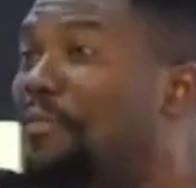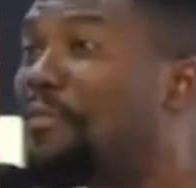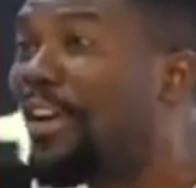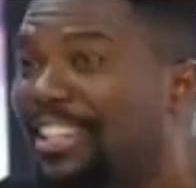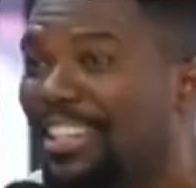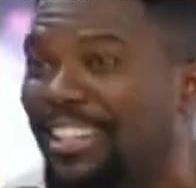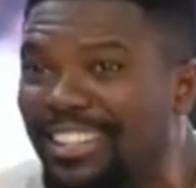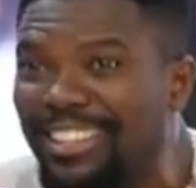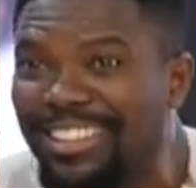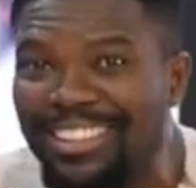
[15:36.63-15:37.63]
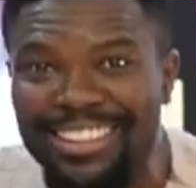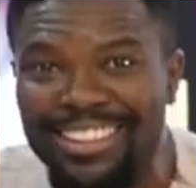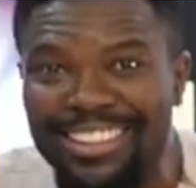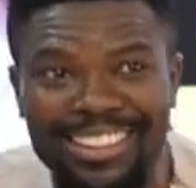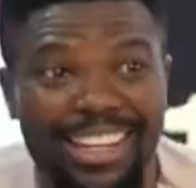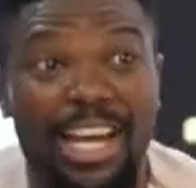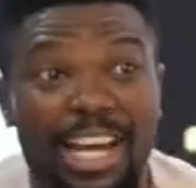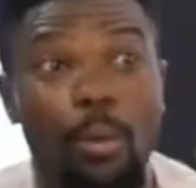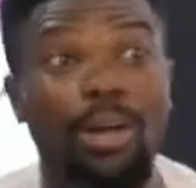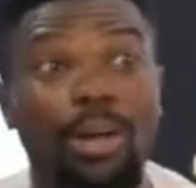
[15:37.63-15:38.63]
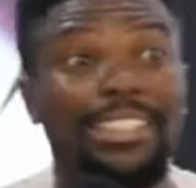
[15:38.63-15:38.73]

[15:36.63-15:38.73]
is busier than David.